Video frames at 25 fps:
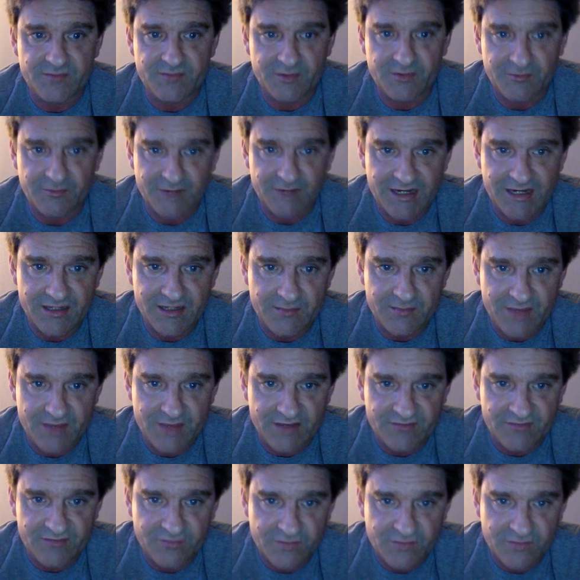Iranian
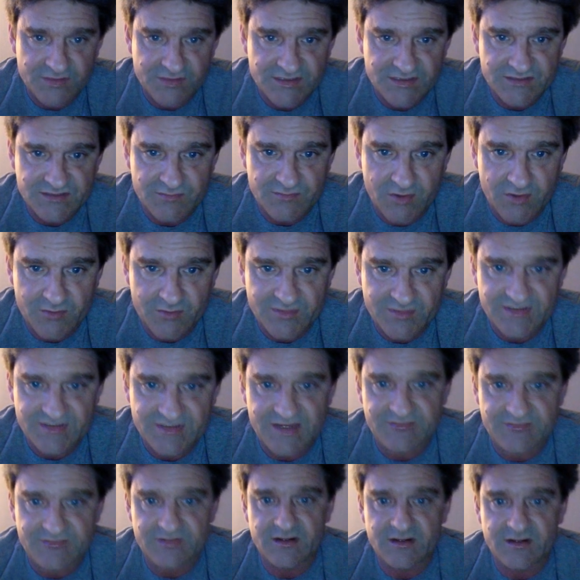backed forces moments
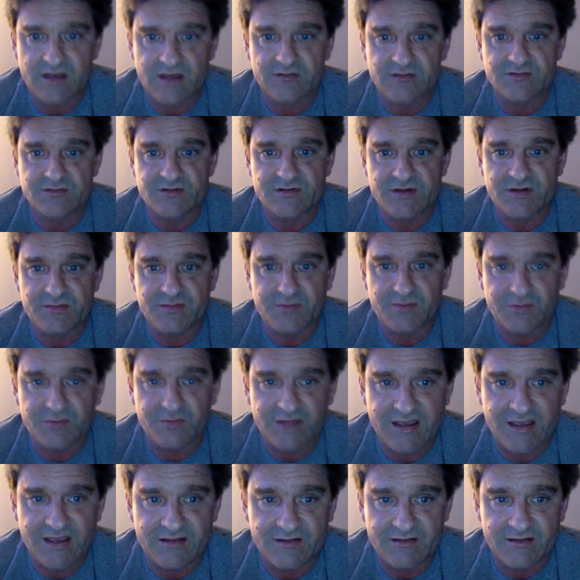after Donald Trump pulled
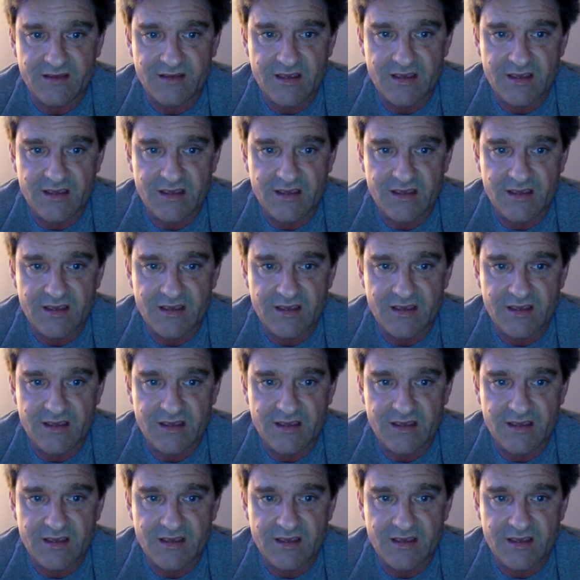out